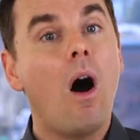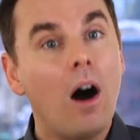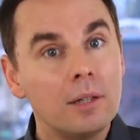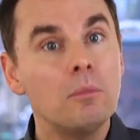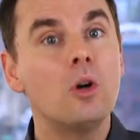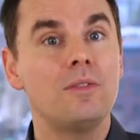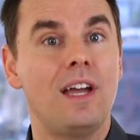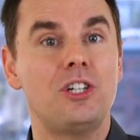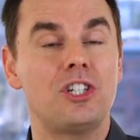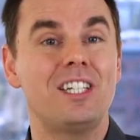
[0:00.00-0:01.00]
on
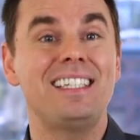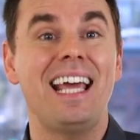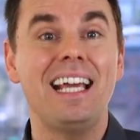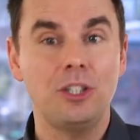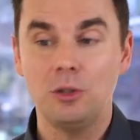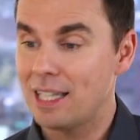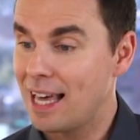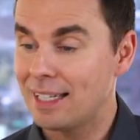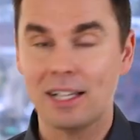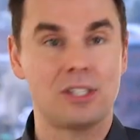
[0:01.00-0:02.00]
motivation to take you to
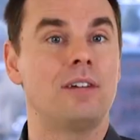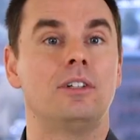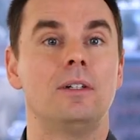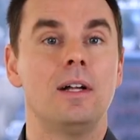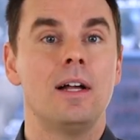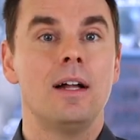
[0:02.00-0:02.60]
that next level.